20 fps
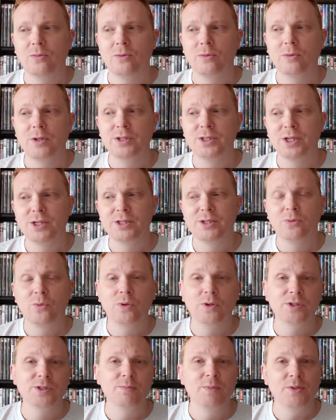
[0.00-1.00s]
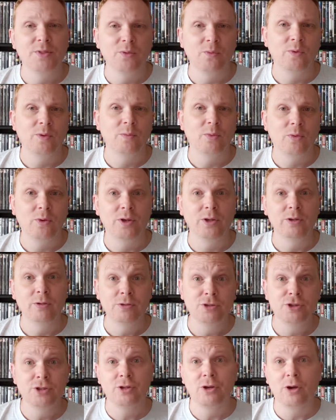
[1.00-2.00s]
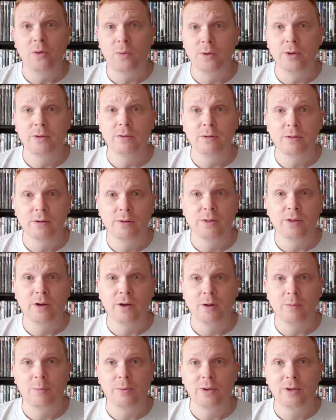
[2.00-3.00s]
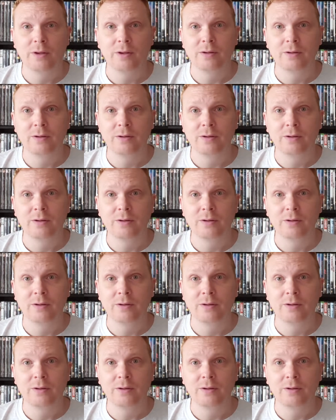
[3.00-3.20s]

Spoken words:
he says to Will Smith at one point, "You should go into therapy."